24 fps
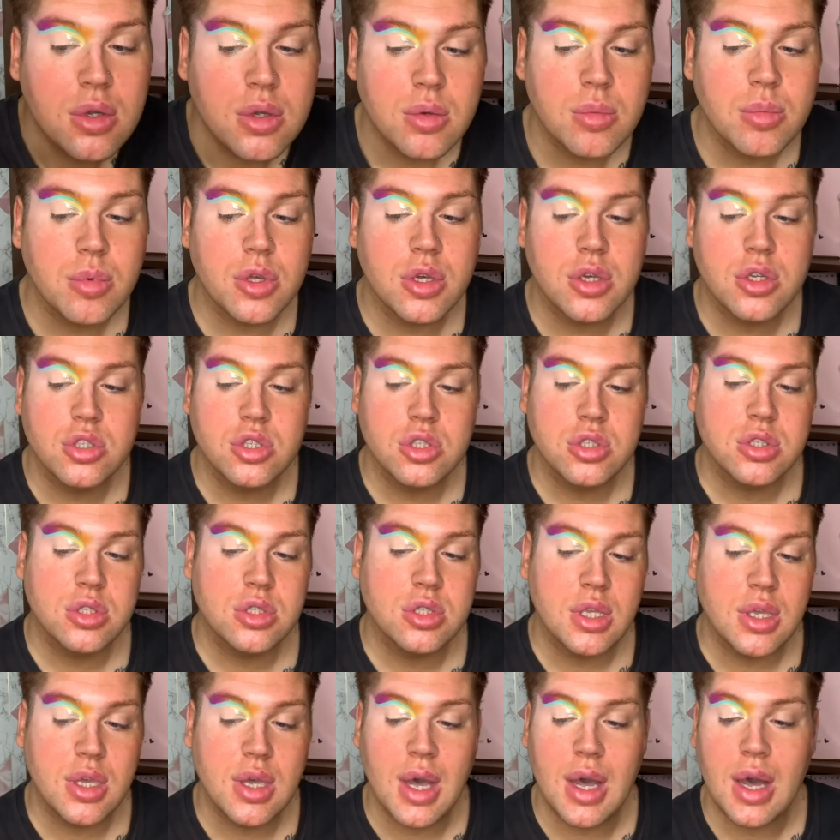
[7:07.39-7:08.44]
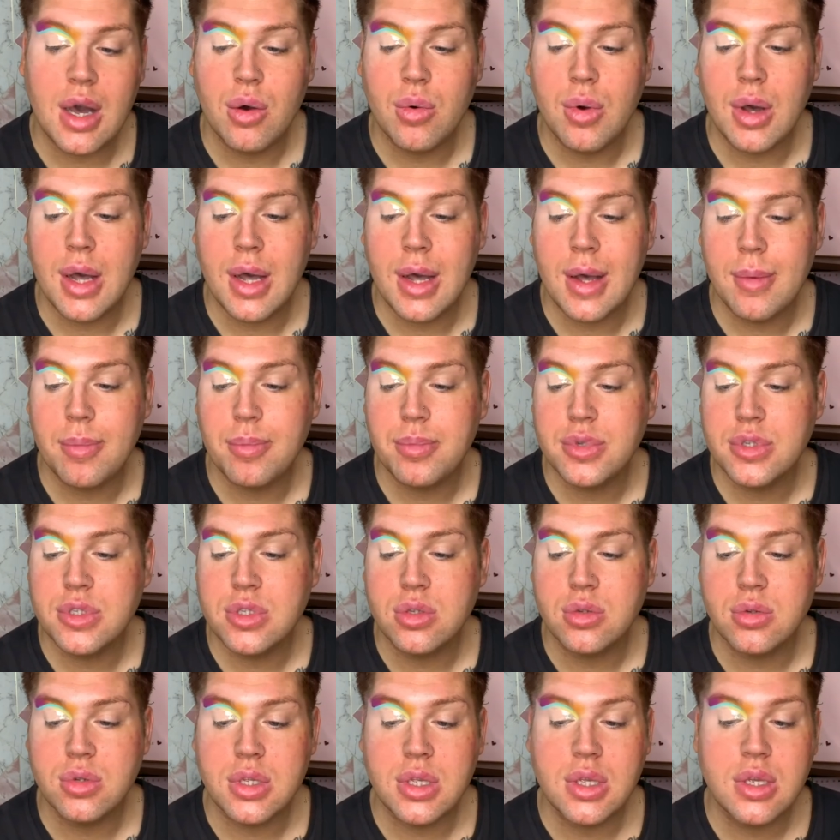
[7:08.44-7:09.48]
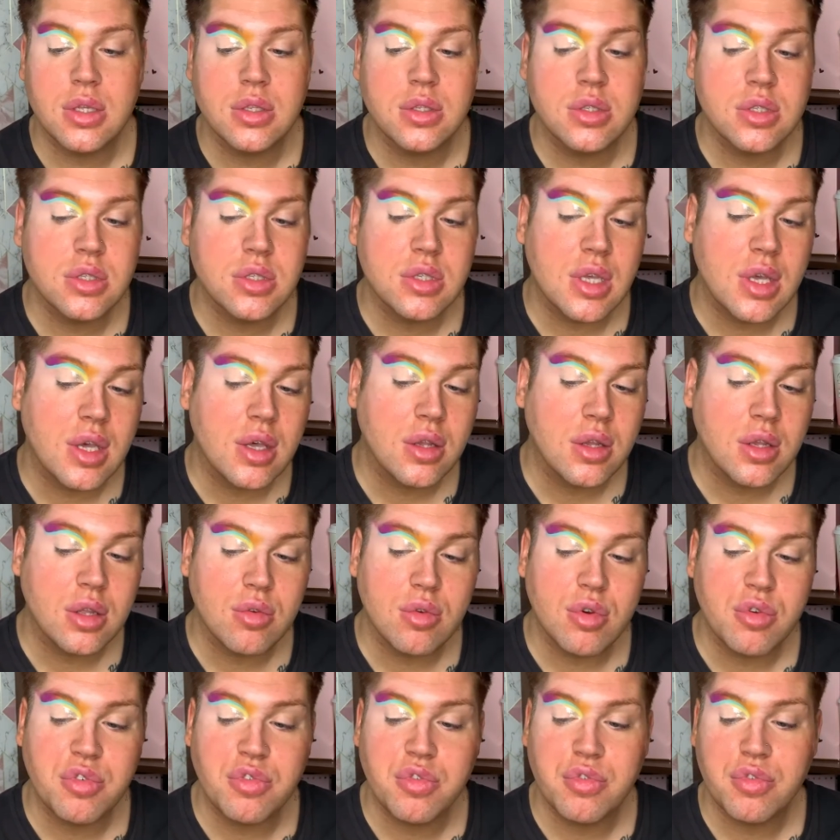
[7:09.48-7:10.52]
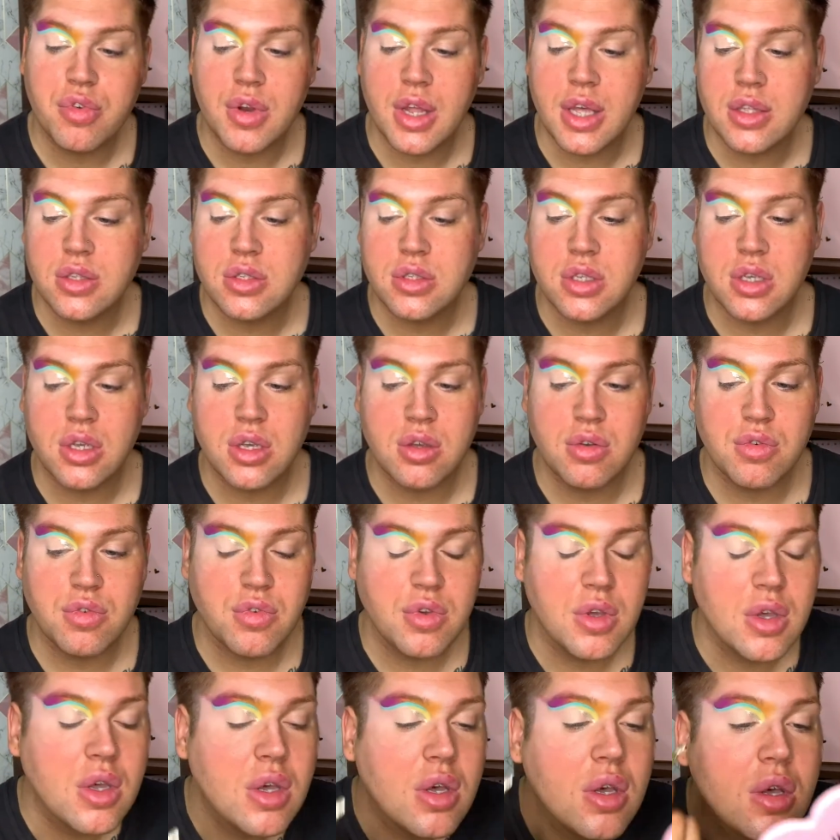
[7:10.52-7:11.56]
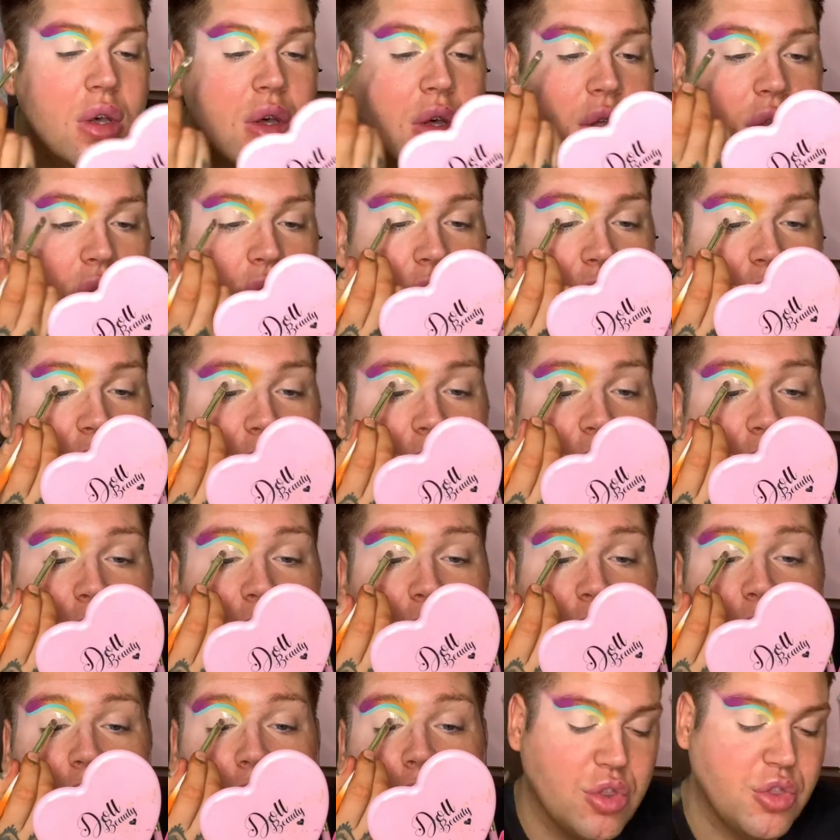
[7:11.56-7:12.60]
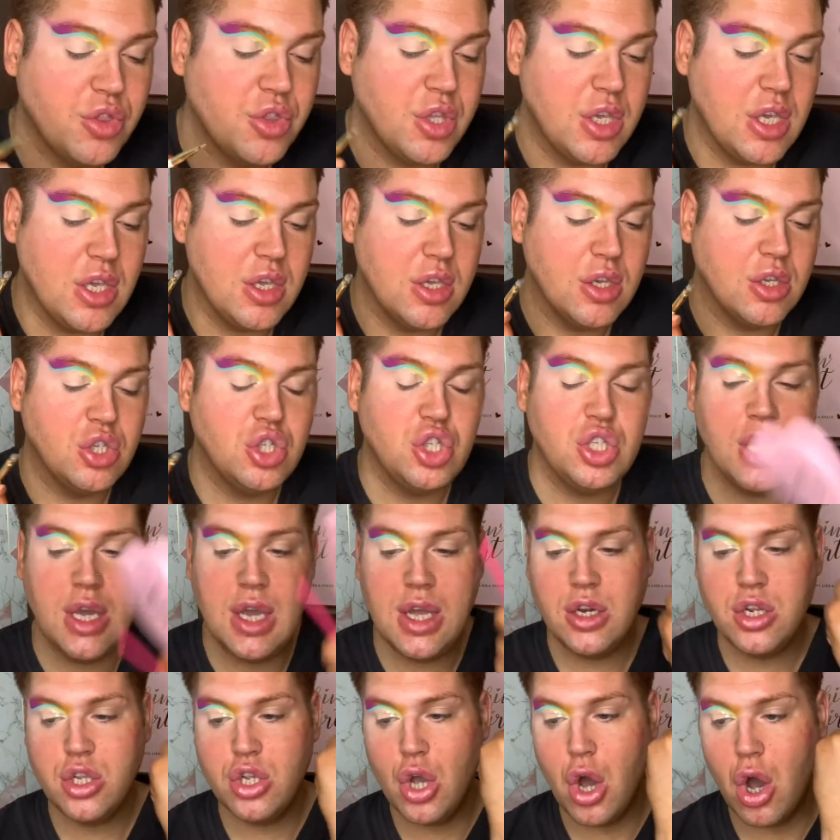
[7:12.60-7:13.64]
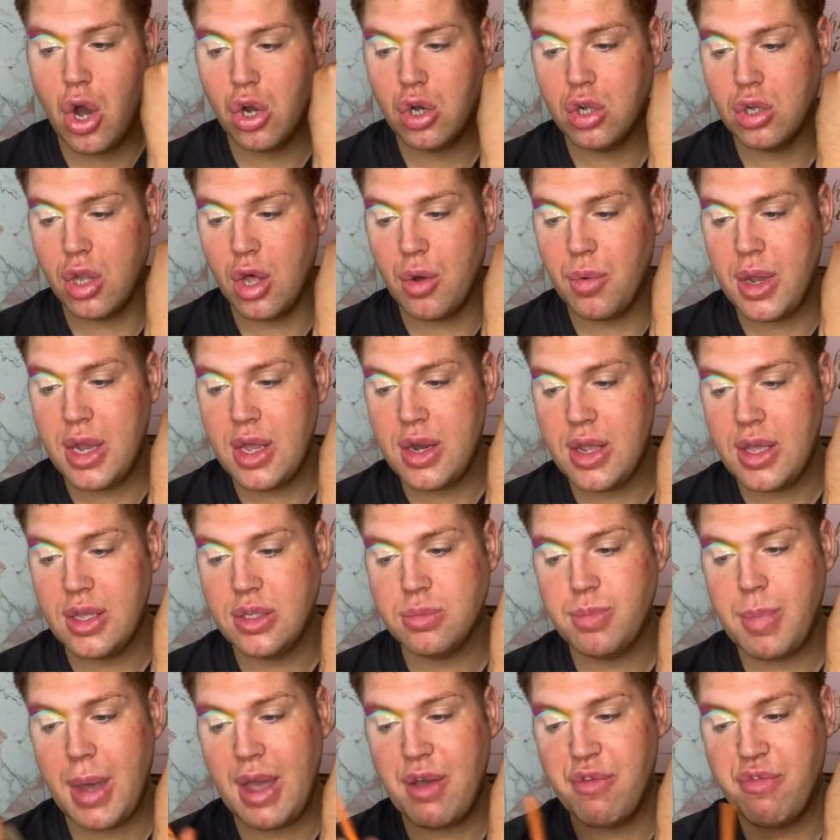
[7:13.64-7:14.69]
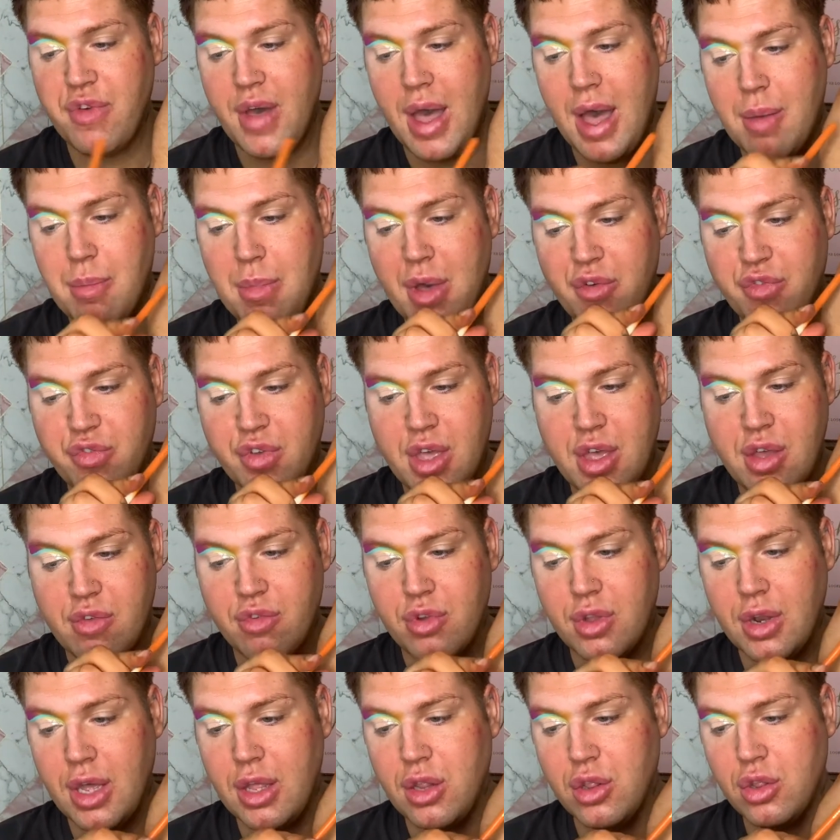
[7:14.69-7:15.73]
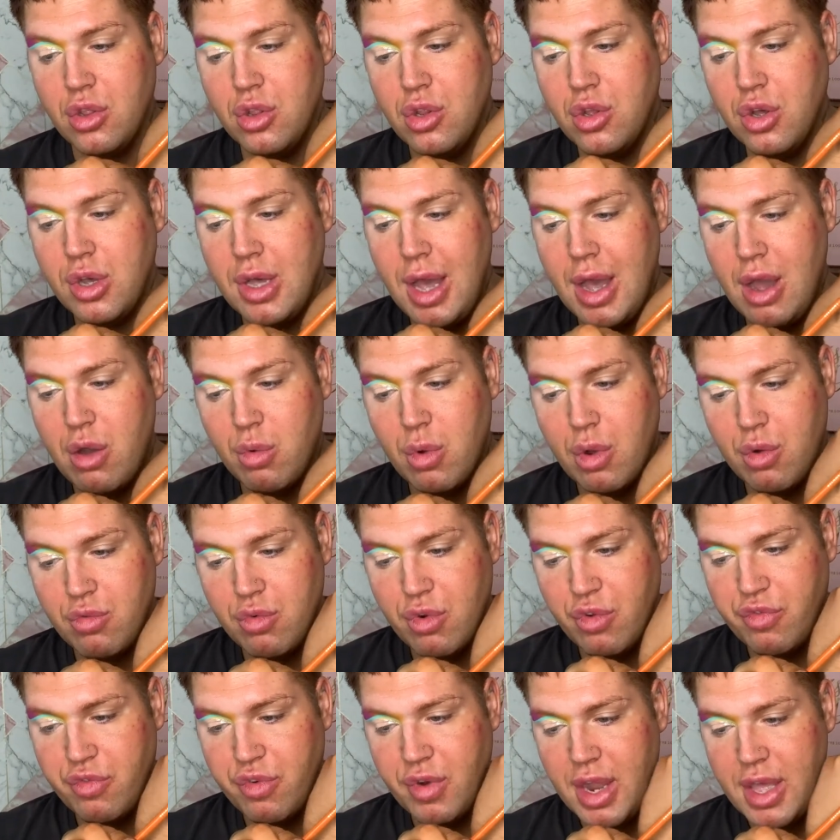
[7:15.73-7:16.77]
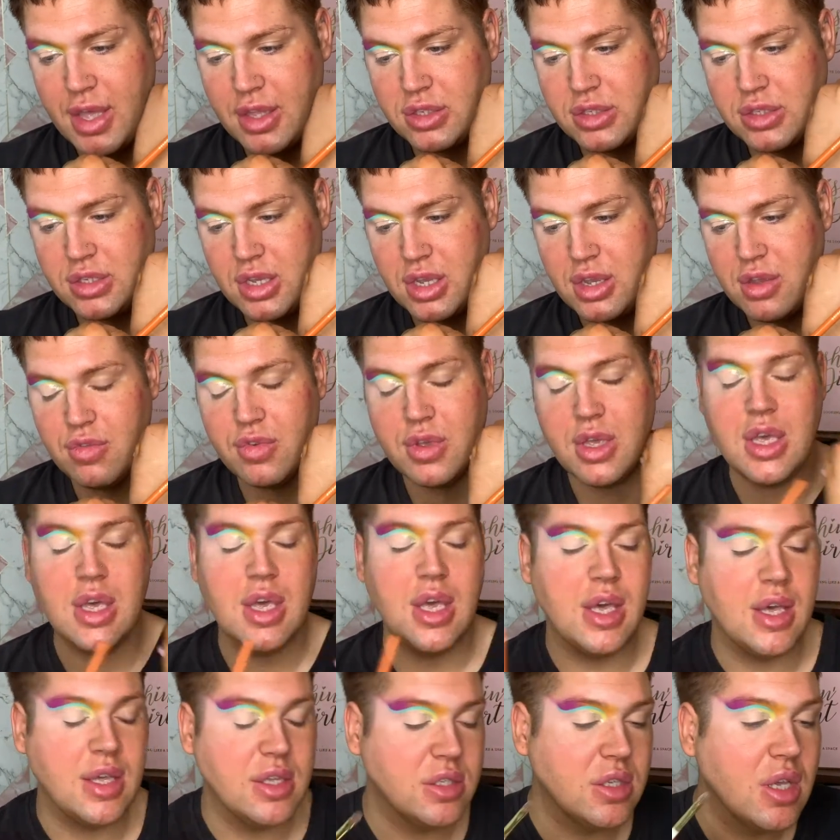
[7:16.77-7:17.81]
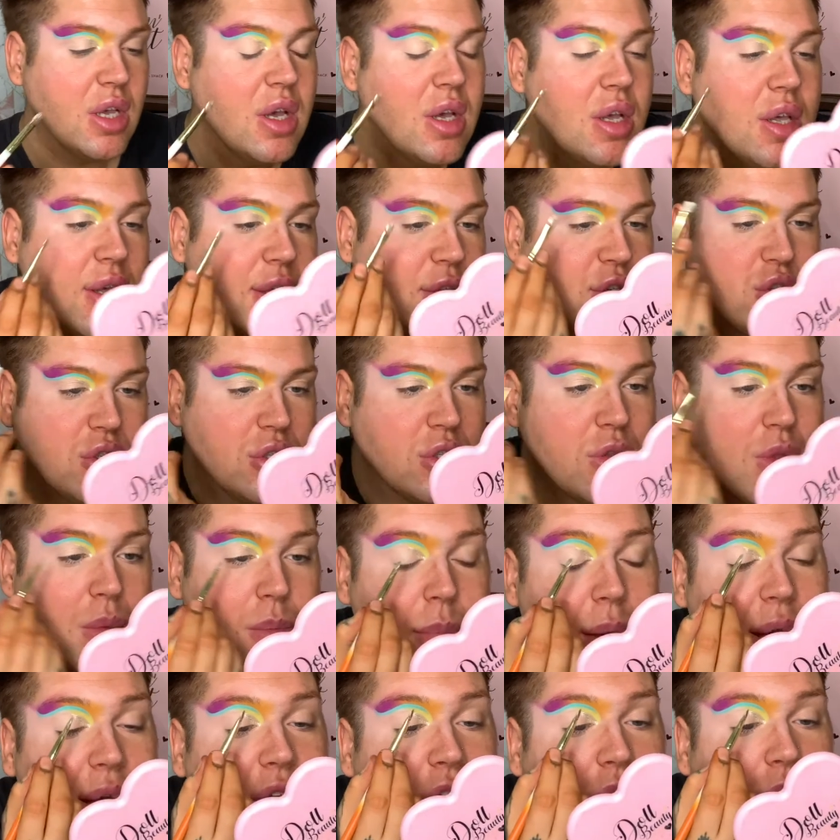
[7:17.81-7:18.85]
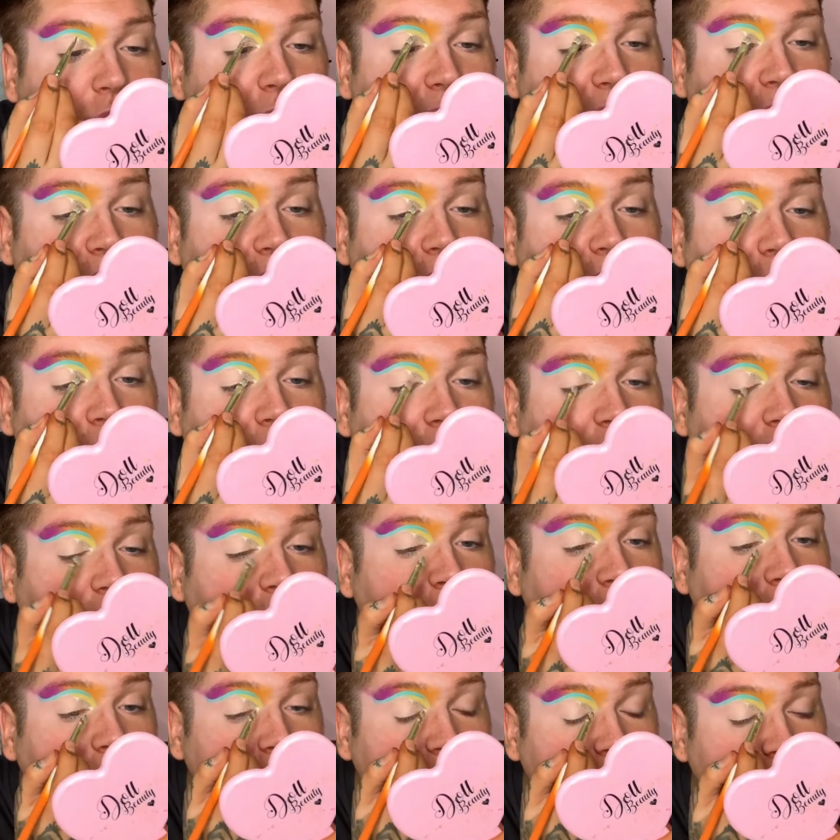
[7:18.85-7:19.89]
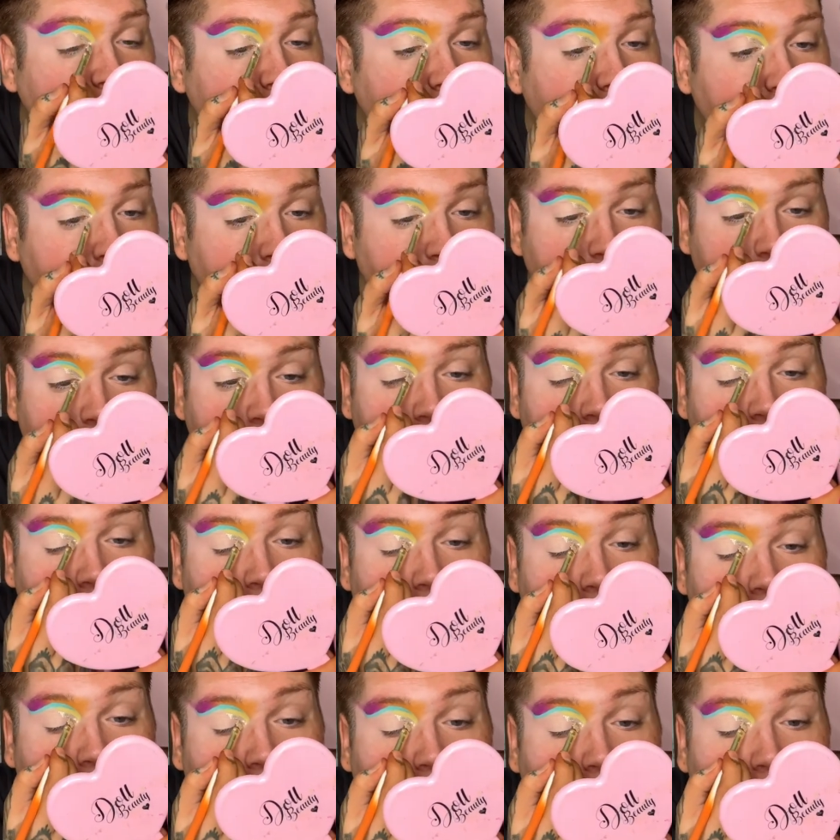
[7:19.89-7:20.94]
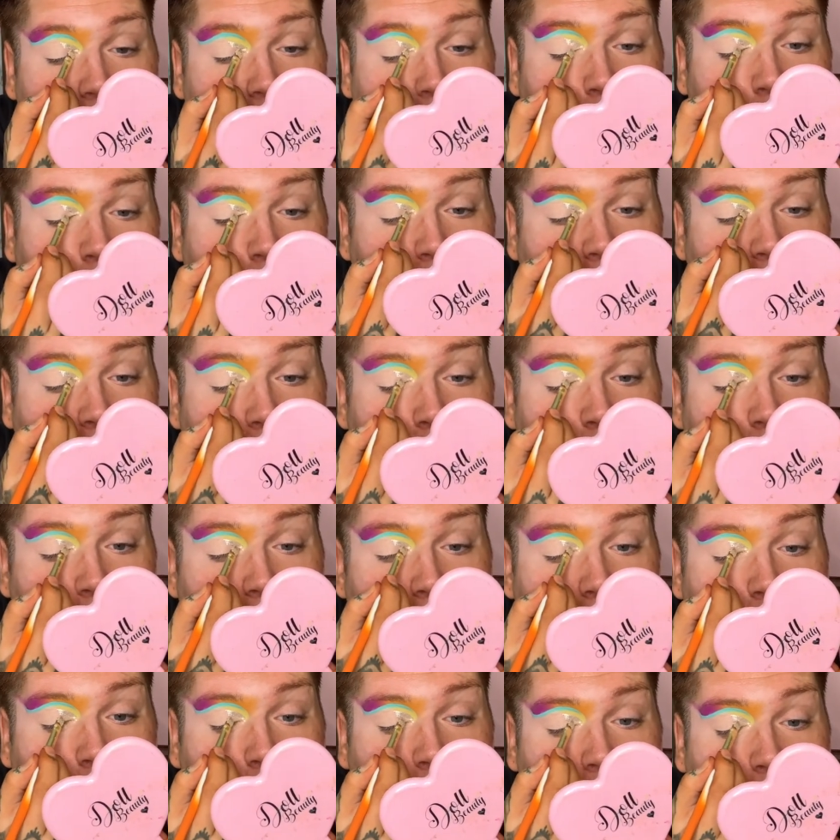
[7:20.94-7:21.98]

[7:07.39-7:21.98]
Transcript: You can just see how absolutely insanely reflective they are. The shade You're Glowing is by far my favourite. Like, look how reflective it is. It's just the best paint ever. It's absolutely amazing.